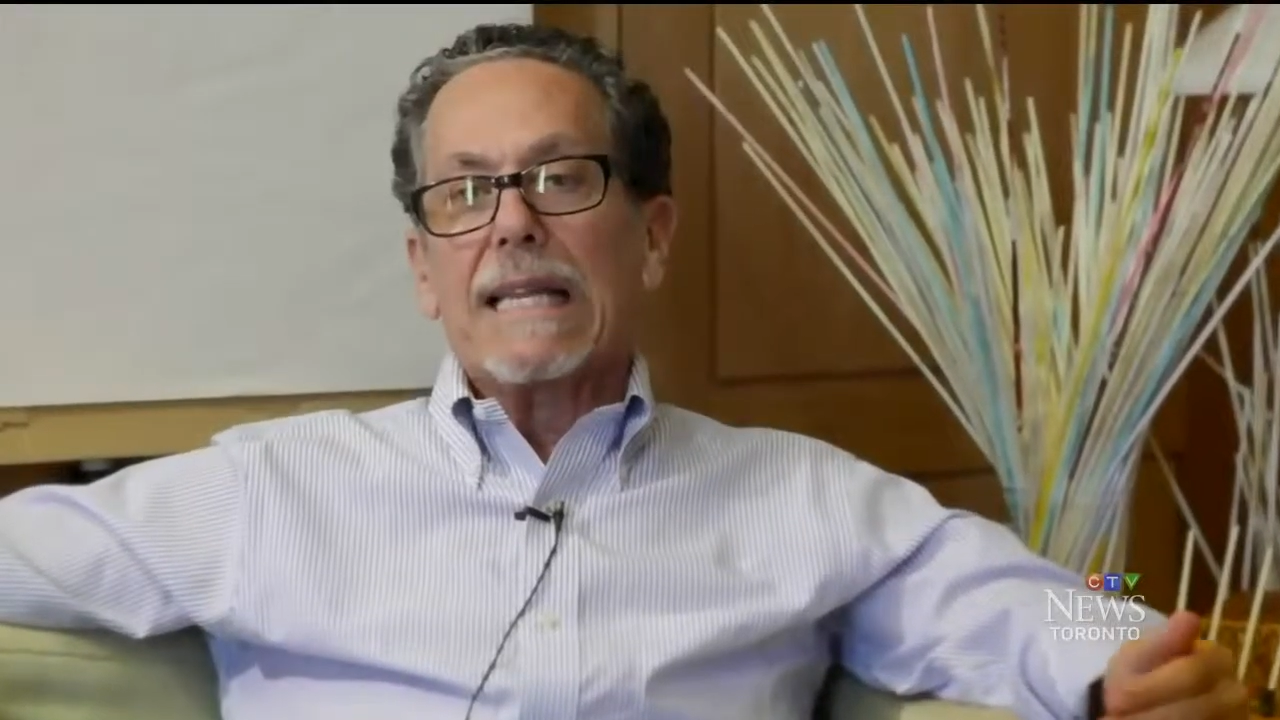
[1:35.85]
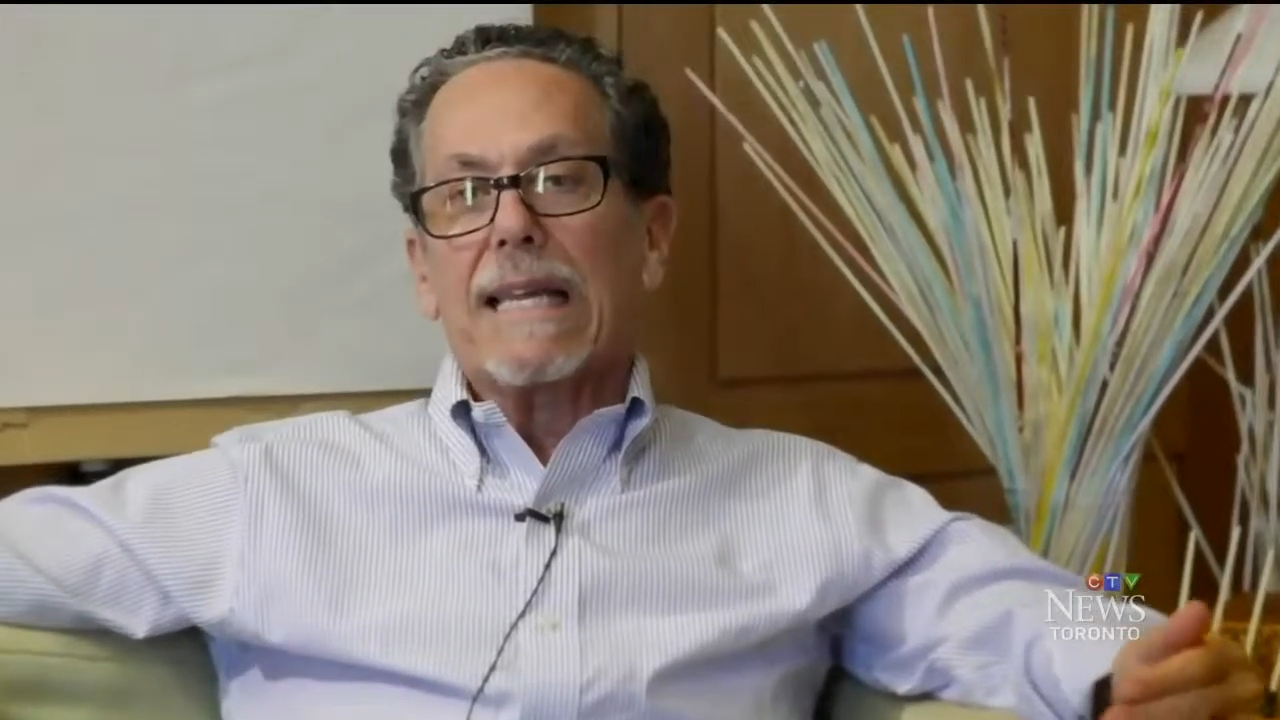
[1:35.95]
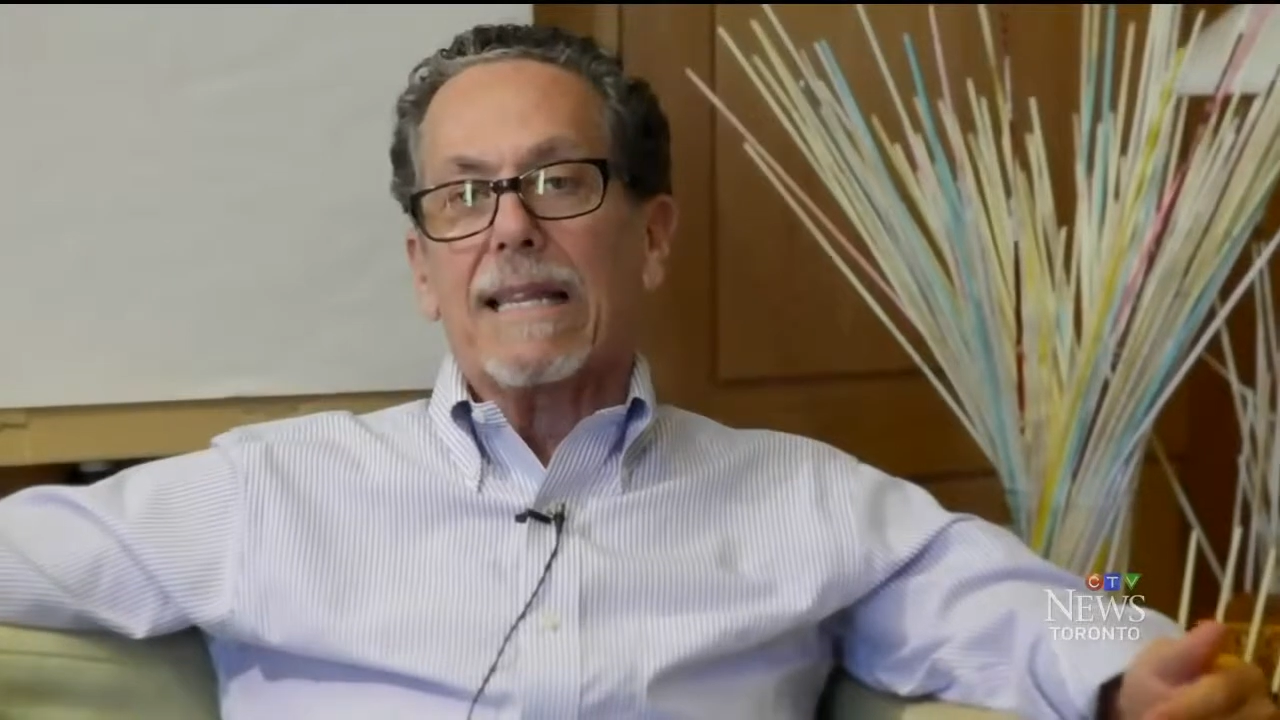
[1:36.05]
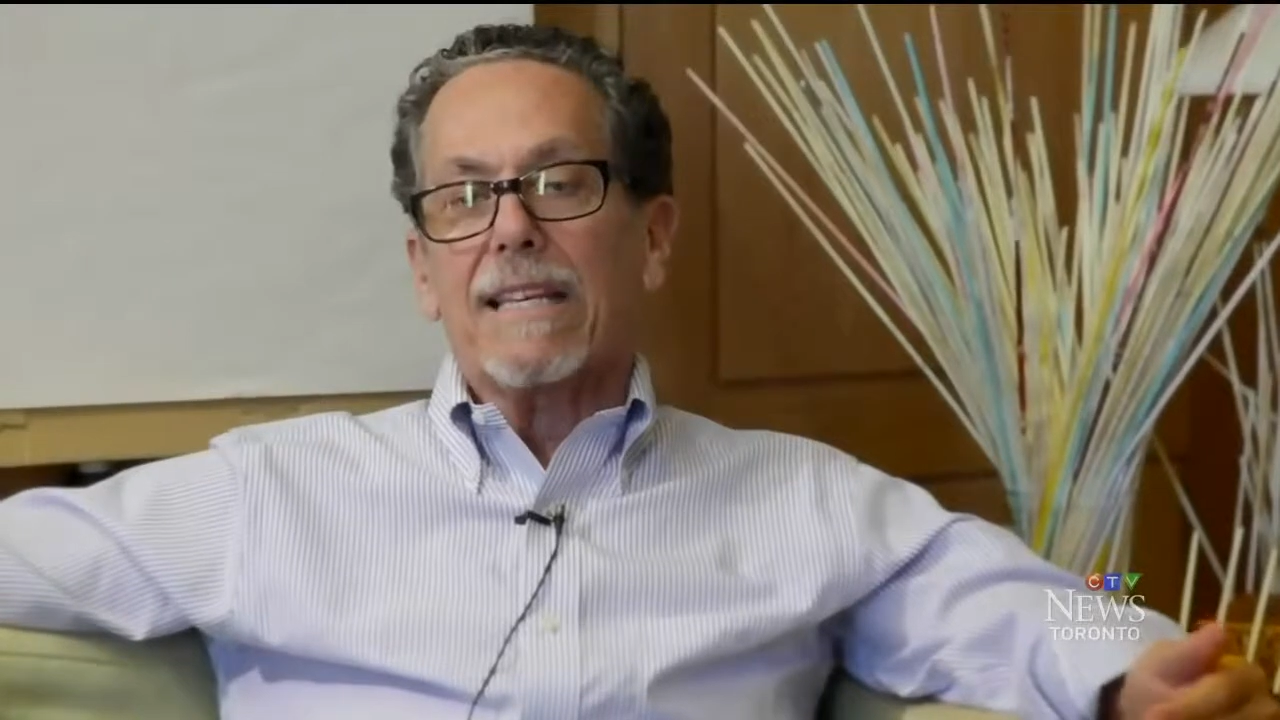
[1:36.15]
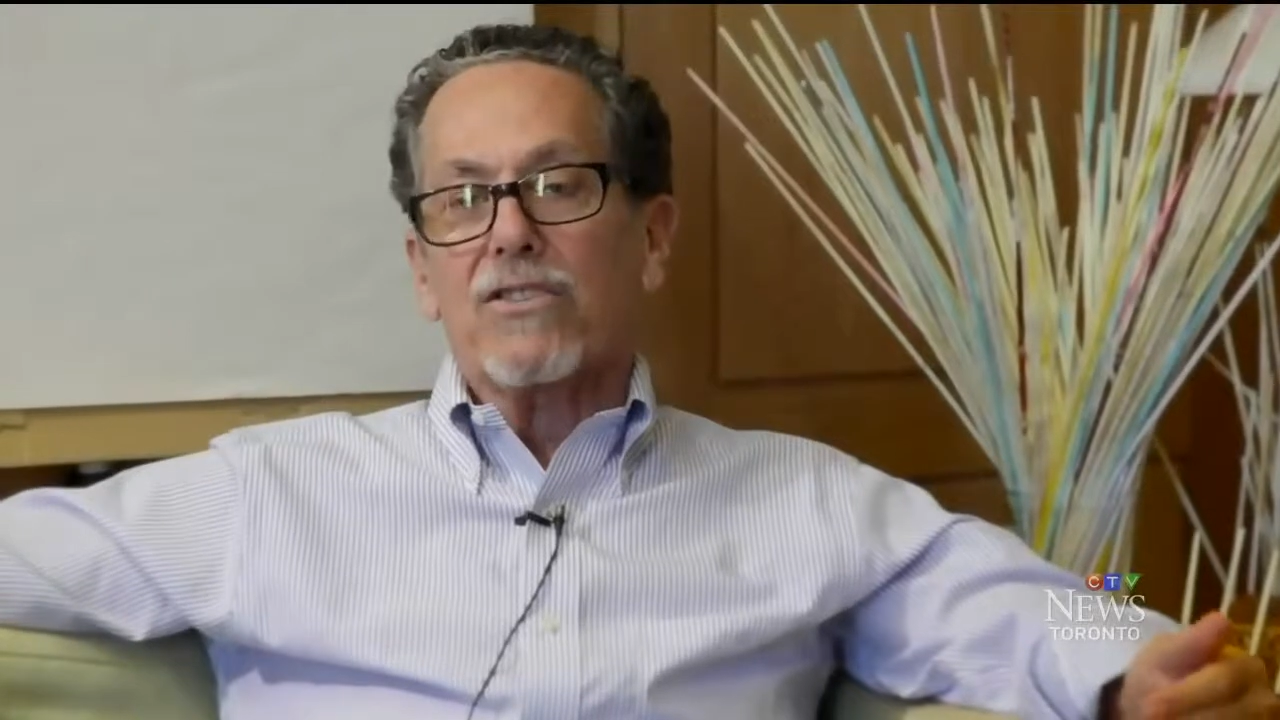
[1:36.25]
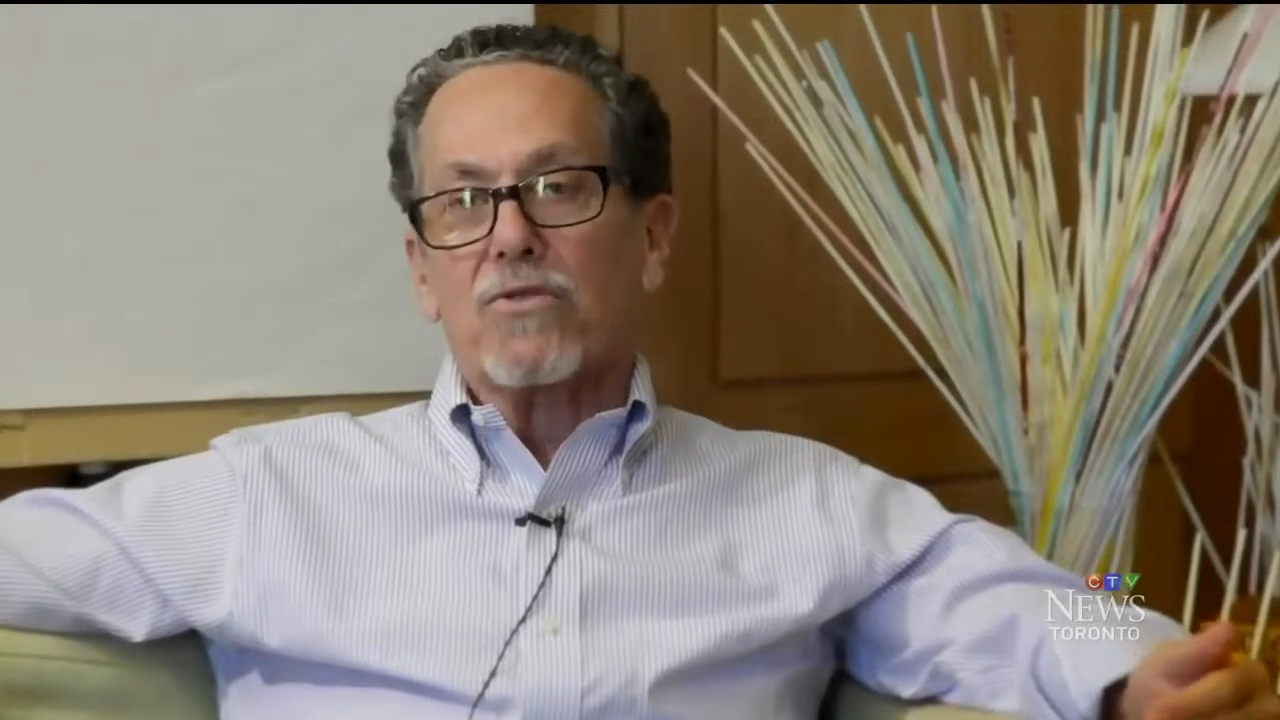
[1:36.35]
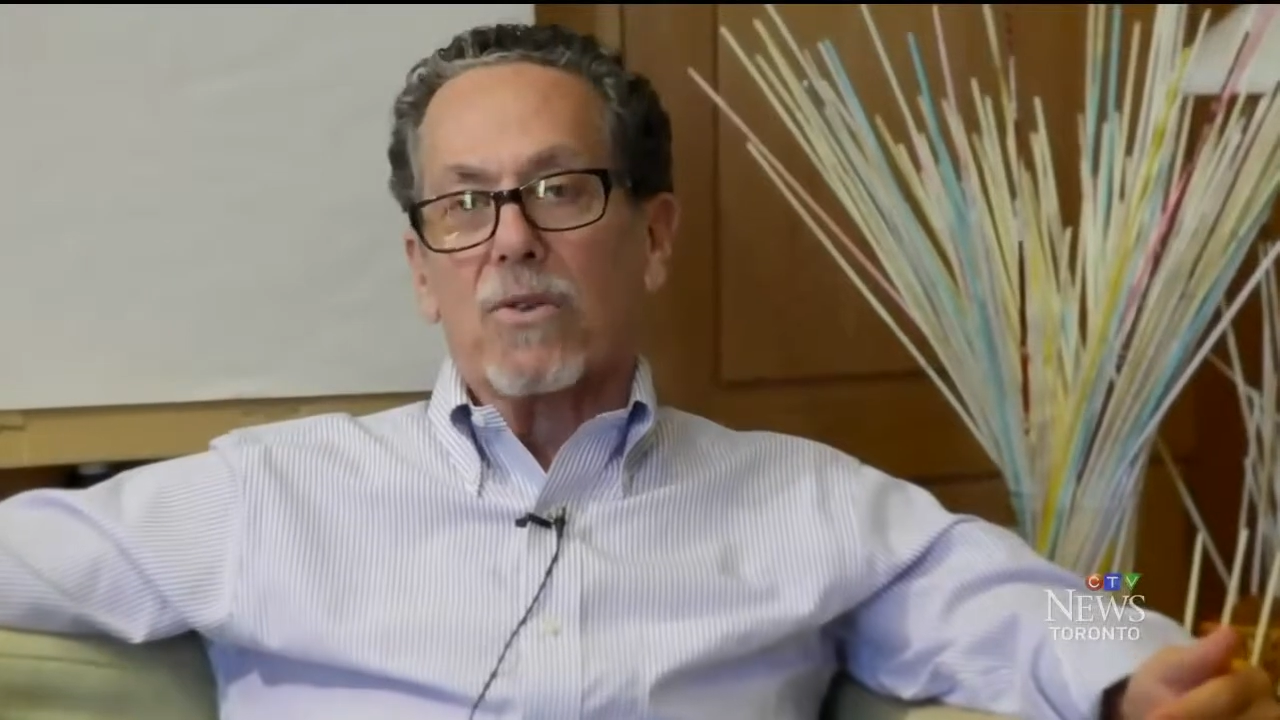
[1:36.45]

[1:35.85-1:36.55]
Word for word: that this